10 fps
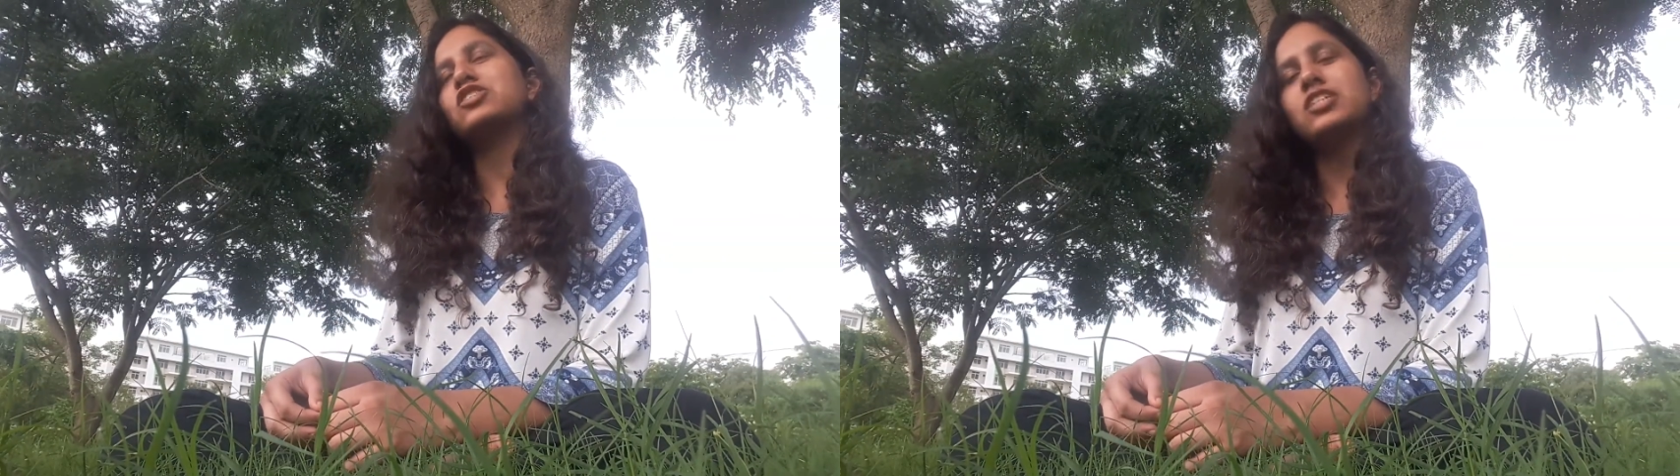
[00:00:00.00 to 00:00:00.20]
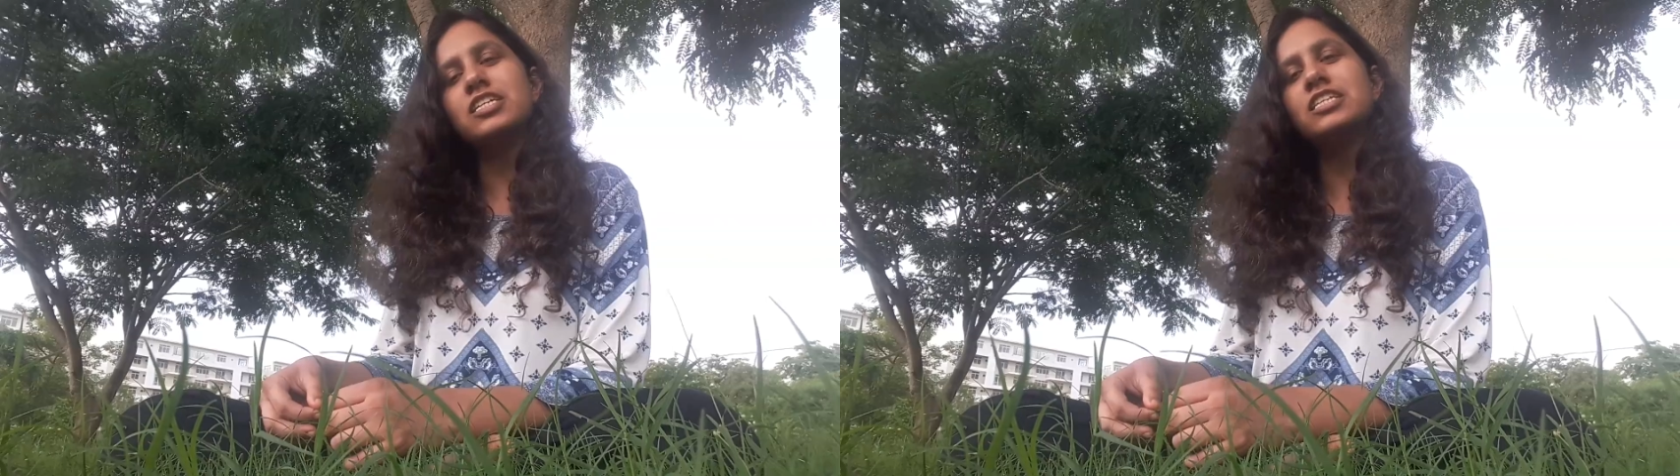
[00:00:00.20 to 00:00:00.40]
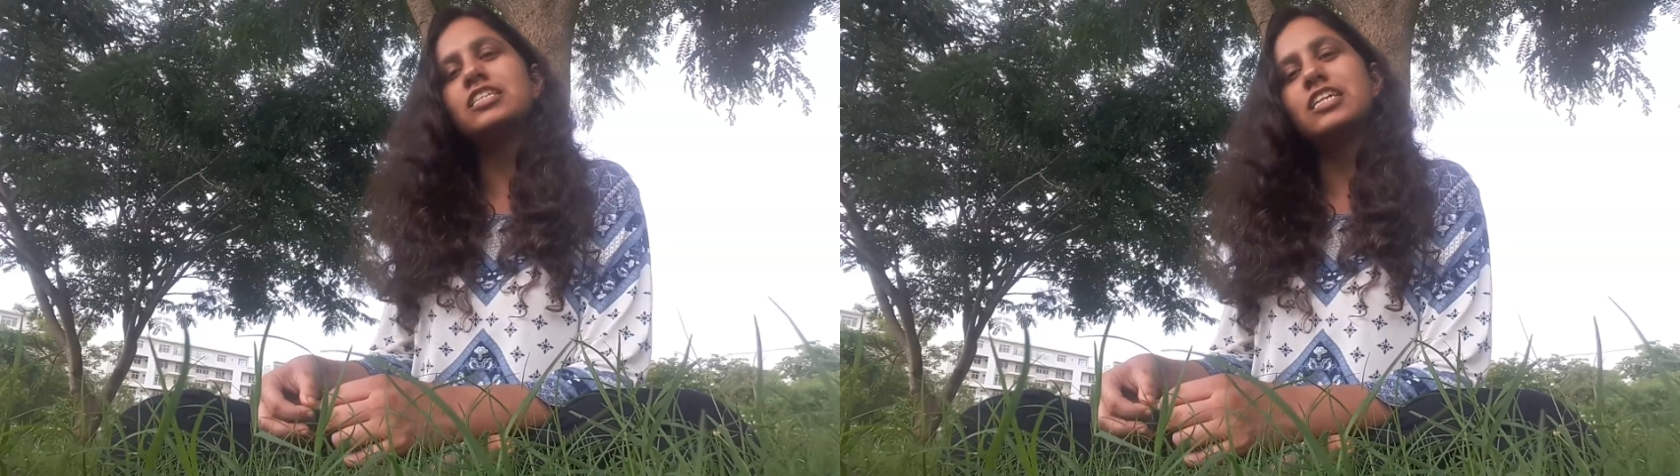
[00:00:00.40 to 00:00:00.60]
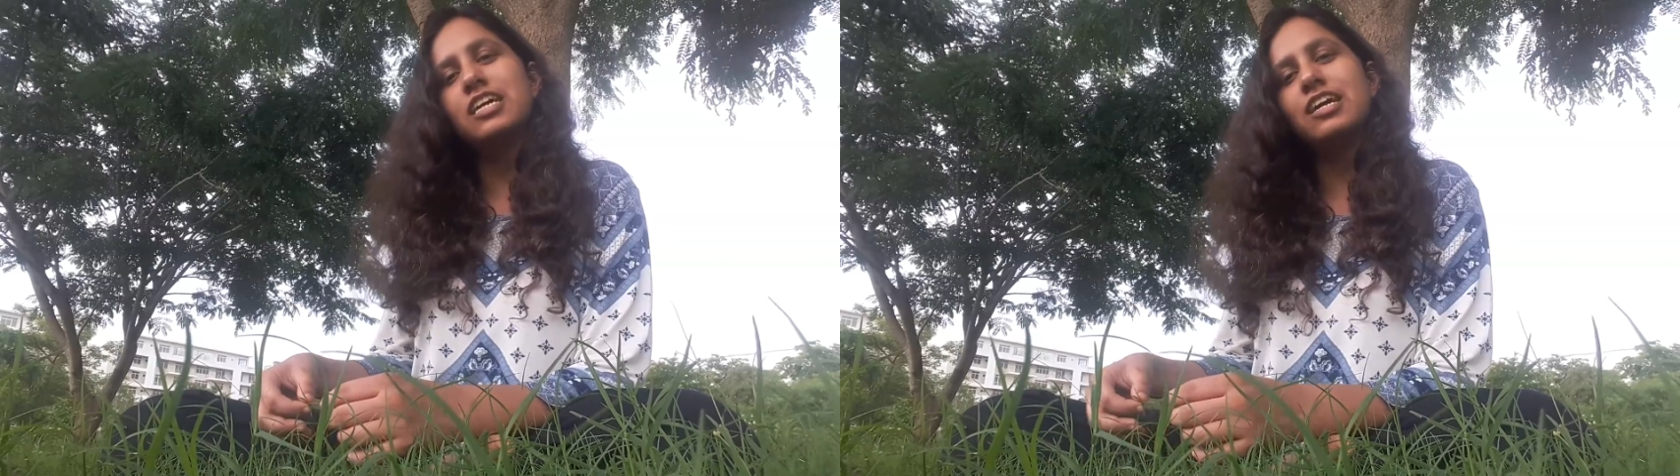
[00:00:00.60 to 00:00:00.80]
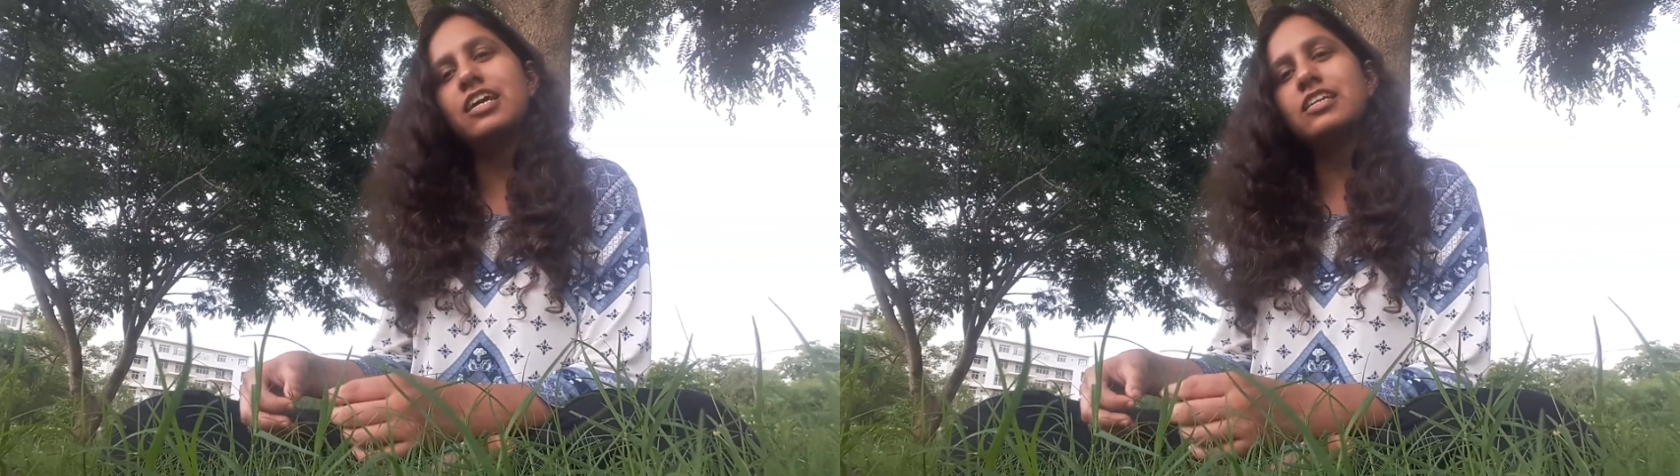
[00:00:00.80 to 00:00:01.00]
just
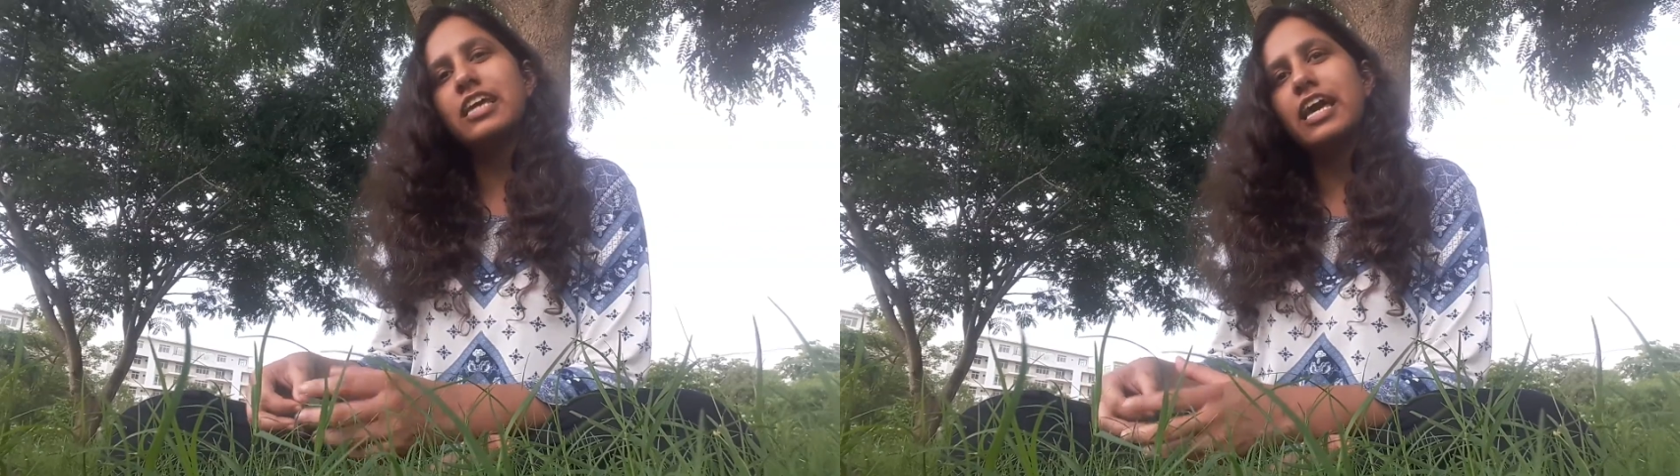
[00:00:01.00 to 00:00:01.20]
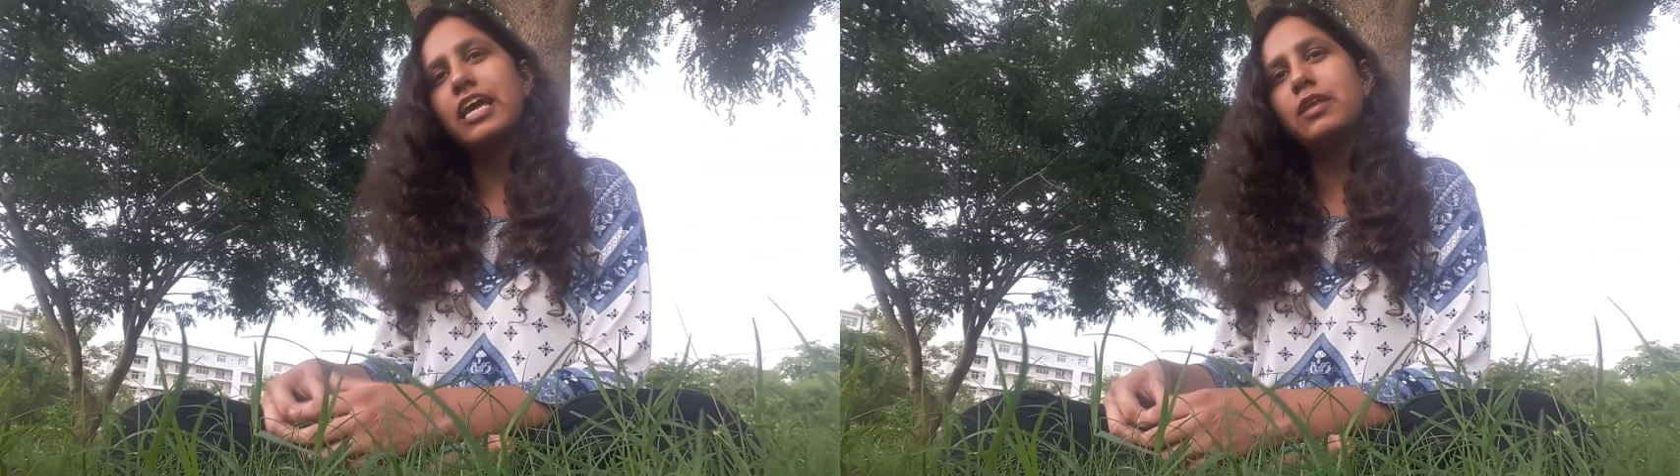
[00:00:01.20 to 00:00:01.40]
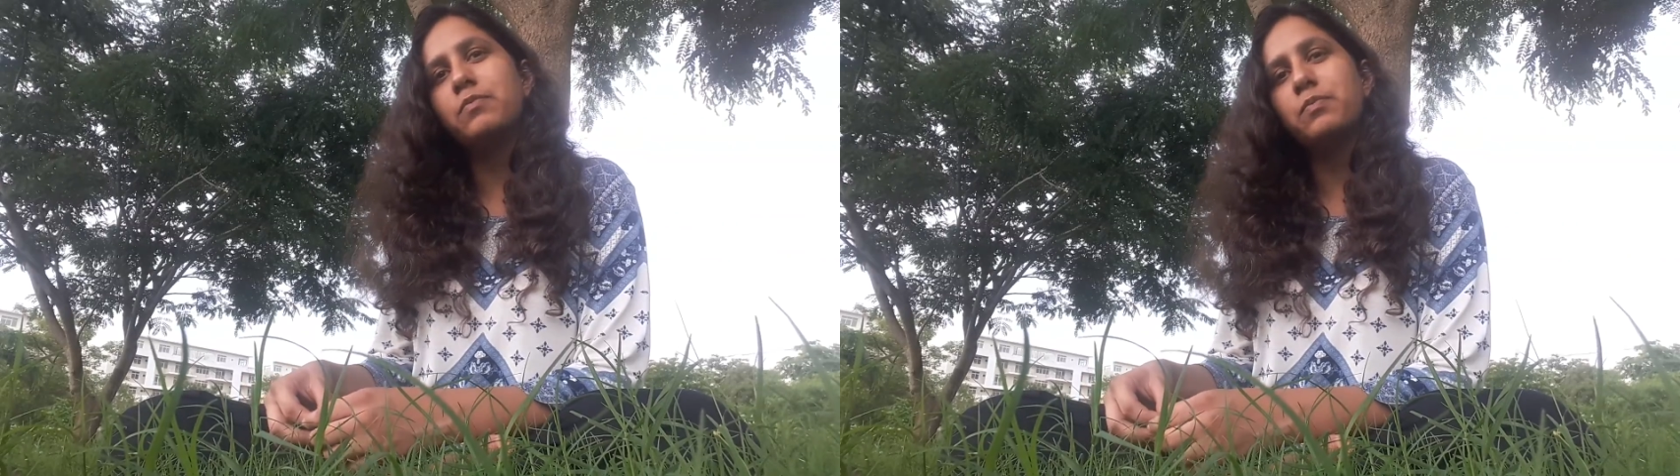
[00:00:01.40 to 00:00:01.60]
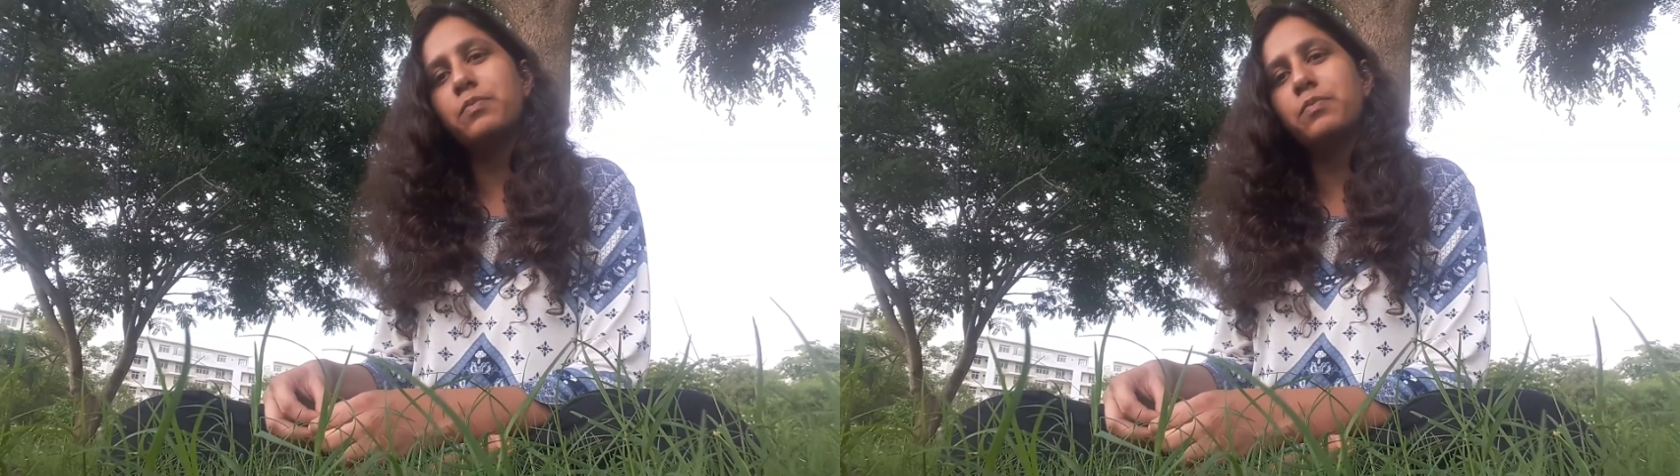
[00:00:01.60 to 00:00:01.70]
can't help